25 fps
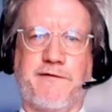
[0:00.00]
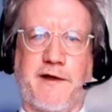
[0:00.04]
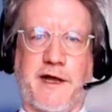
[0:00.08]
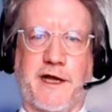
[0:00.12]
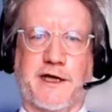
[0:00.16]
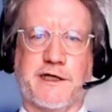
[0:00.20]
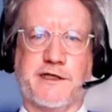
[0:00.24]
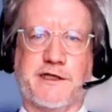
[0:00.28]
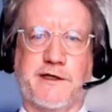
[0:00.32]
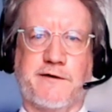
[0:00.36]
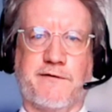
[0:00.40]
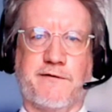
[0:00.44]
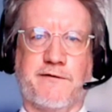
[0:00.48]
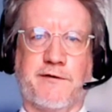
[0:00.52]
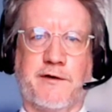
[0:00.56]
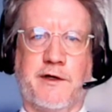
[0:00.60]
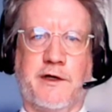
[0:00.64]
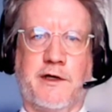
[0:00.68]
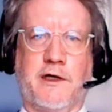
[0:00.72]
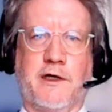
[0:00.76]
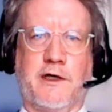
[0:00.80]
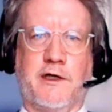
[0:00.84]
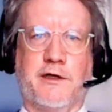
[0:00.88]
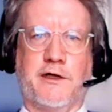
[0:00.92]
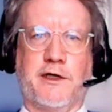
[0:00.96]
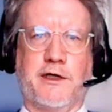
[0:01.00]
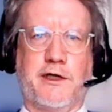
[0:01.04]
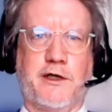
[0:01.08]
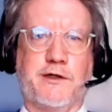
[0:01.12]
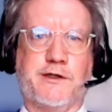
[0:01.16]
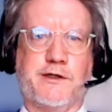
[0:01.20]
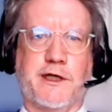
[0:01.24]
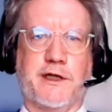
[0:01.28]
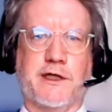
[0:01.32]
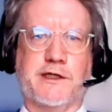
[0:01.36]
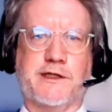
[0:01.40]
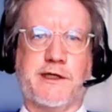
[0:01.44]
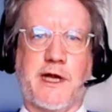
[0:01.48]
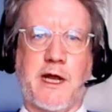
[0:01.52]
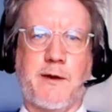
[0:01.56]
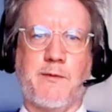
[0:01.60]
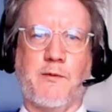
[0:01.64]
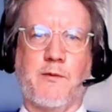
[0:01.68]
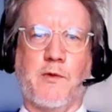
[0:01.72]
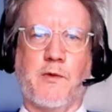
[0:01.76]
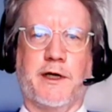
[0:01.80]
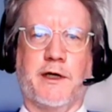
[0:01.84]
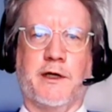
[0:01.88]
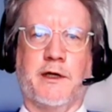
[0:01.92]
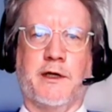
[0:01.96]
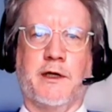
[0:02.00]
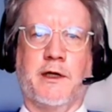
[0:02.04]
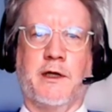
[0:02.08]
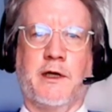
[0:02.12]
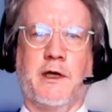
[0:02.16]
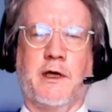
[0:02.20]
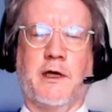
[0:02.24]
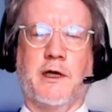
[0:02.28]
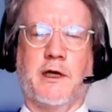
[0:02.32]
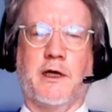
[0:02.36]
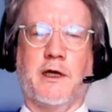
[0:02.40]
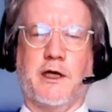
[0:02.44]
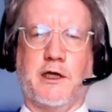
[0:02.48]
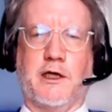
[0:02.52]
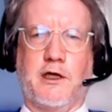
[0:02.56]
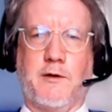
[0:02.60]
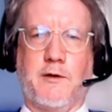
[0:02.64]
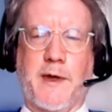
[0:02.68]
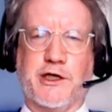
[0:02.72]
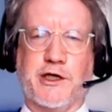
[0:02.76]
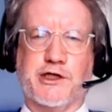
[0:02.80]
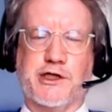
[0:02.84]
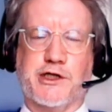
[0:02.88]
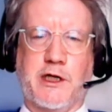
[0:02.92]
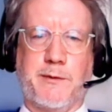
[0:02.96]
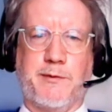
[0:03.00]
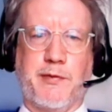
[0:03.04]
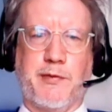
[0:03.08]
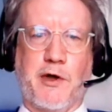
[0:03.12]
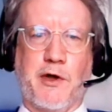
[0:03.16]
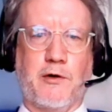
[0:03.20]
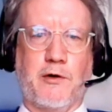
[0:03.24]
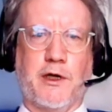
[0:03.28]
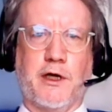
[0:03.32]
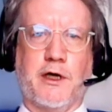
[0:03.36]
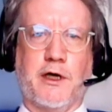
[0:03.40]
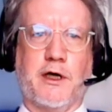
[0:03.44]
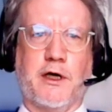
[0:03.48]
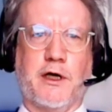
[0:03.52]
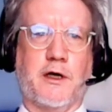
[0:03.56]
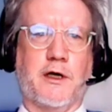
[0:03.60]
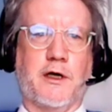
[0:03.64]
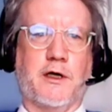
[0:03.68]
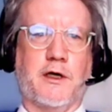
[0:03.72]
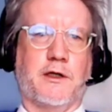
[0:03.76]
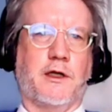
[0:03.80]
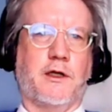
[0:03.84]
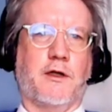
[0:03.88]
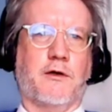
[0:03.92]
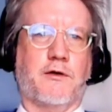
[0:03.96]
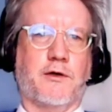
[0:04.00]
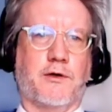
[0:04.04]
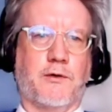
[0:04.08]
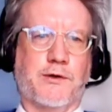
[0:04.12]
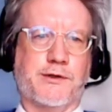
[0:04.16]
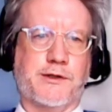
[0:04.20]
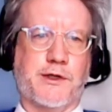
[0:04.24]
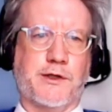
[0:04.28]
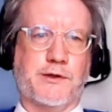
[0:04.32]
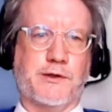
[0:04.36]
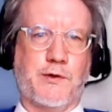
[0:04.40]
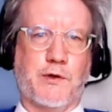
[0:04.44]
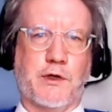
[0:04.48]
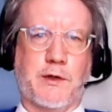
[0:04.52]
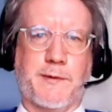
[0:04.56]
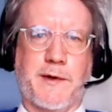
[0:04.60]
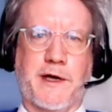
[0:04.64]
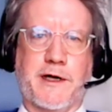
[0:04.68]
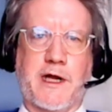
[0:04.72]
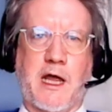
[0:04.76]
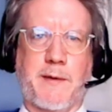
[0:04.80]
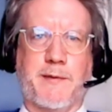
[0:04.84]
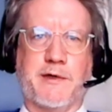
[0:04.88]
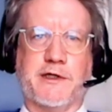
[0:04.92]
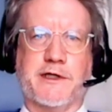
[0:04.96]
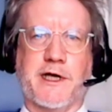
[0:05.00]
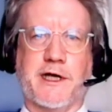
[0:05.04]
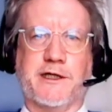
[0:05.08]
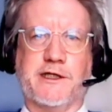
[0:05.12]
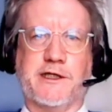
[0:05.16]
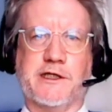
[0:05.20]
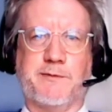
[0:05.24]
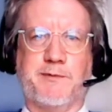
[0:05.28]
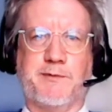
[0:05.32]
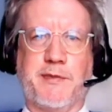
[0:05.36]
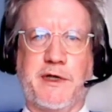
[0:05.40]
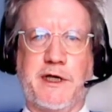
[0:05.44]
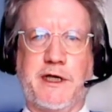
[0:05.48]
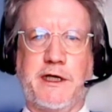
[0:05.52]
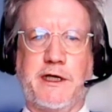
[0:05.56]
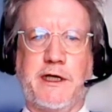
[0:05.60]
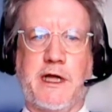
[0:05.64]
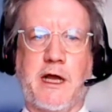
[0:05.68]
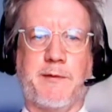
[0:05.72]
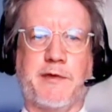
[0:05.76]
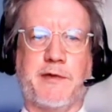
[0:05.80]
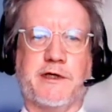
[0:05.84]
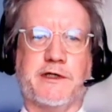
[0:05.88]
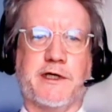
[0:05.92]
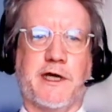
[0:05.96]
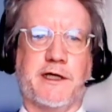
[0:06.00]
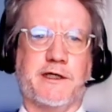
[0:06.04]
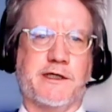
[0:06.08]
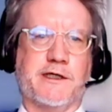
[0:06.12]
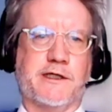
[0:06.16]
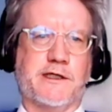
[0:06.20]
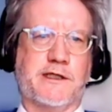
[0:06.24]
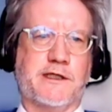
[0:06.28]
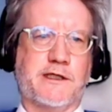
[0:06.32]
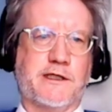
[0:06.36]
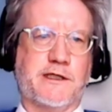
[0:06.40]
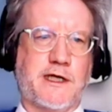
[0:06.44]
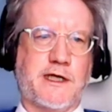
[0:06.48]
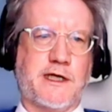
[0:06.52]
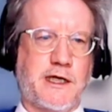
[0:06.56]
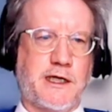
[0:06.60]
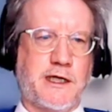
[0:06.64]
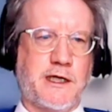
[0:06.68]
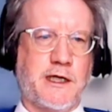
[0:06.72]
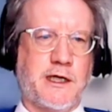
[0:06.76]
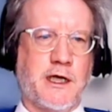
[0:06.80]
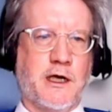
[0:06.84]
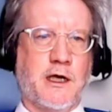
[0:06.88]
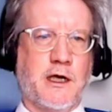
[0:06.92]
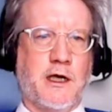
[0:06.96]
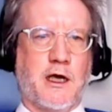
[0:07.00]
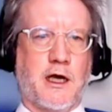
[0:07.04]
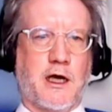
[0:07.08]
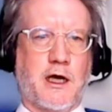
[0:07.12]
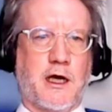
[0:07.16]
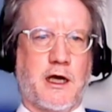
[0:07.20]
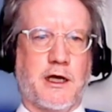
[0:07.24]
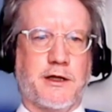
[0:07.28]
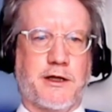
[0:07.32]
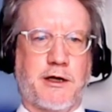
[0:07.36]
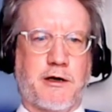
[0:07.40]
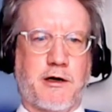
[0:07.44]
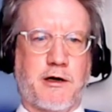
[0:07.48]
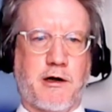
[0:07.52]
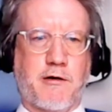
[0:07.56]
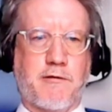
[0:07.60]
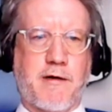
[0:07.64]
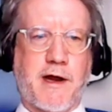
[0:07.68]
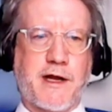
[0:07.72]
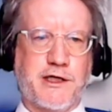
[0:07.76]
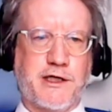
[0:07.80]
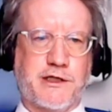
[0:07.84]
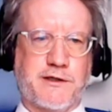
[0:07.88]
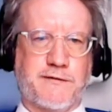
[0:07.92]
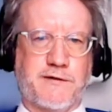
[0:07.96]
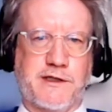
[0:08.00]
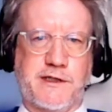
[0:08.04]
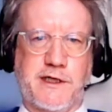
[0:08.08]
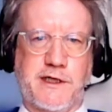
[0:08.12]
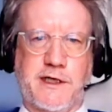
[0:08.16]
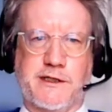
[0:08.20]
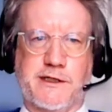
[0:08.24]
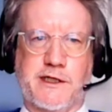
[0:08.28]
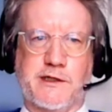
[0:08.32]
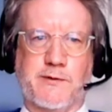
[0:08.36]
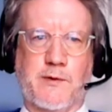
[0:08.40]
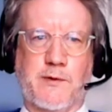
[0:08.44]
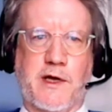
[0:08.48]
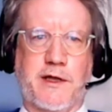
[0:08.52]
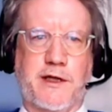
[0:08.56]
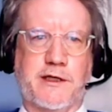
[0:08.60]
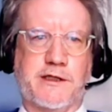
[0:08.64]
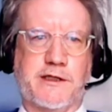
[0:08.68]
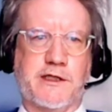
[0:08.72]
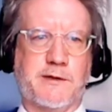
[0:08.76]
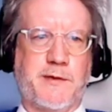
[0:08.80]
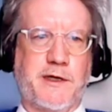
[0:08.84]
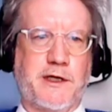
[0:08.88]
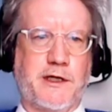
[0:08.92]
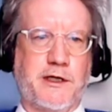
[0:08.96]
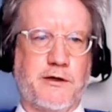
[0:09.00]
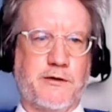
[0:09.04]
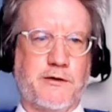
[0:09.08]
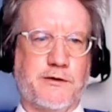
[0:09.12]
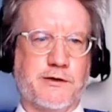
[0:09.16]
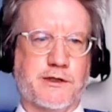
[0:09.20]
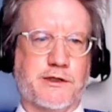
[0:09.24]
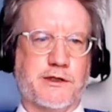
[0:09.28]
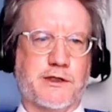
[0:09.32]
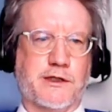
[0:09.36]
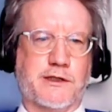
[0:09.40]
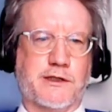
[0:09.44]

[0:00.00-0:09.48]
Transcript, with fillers: effective than using the same one. Uh, you mentioned Ebola. You could also talk about hepatitis B, hepatitis C. Uh, there are a range of diseases where this has been used